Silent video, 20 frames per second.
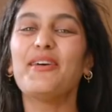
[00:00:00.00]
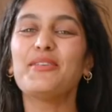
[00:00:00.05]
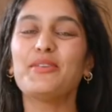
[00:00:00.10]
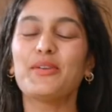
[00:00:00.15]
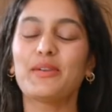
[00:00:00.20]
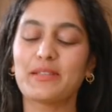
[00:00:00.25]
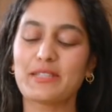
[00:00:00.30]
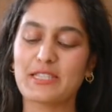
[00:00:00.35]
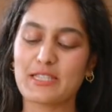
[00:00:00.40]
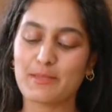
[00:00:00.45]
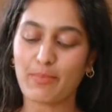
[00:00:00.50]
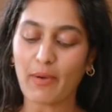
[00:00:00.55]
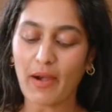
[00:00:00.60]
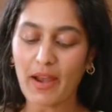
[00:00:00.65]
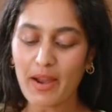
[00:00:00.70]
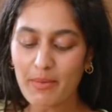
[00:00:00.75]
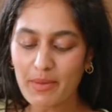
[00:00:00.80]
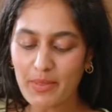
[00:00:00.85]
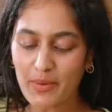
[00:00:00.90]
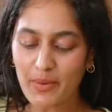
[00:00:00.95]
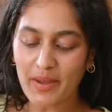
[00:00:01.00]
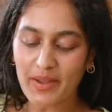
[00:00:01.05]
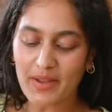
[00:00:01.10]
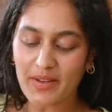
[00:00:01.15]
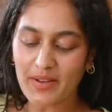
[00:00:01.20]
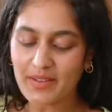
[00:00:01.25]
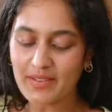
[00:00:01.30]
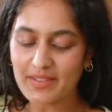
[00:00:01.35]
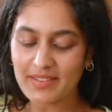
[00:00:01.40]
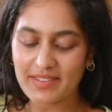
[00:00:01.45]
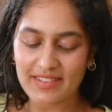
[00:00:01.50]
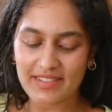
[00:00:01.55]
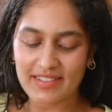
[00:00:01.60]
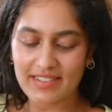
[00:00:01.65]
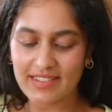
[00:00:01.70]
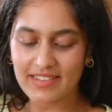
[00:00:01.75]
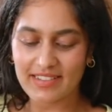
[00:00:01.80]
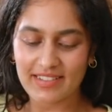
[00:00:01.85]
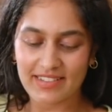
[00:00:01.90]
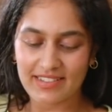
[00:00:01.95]
you can spray it with oil.
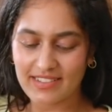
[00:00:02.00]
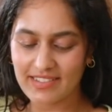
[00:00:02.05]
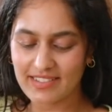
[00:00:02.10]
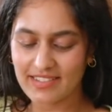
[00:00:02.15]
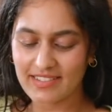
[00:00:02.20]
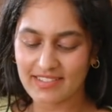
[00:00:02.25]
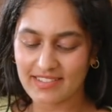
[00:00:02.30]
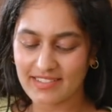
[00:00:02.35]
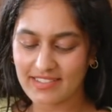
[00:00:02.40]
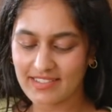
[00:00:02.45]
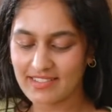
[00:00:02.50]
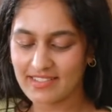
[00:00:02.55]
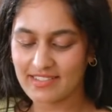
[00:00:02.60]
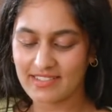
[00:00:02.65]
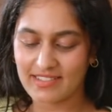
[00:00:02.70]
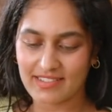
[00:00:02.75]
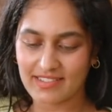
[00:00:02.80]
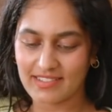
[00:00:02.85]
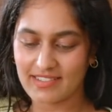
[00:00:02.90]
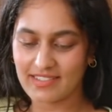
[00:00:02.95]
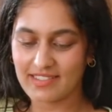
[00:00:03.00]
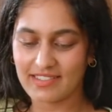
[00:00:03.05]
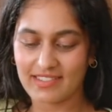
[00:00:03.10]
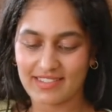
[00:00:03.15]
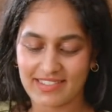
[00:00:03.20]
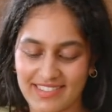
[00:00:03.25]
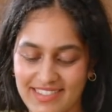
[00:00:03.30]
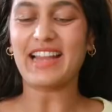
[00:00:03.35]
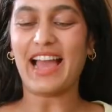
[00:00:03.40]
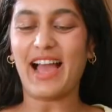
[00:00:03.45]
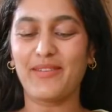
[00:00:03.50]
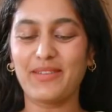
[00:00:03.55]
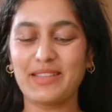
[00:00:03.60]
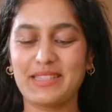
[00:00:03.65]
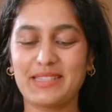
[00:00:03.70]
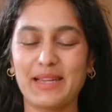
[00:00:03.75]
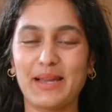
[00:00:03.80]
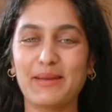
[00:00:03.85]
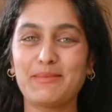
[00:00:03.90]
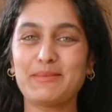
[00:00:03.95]
So now it's
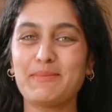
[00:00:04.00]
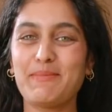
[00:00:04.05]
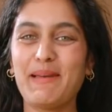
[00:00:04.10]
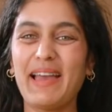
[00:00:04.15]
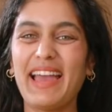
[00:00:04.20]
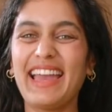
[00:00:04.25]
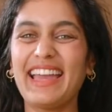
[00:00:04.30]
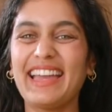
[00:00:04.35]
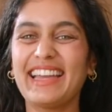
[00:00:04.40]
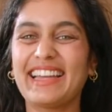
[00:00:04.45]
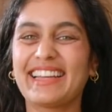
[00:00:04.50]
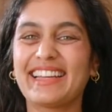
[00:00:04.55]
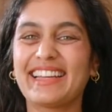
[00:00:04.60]
time to bake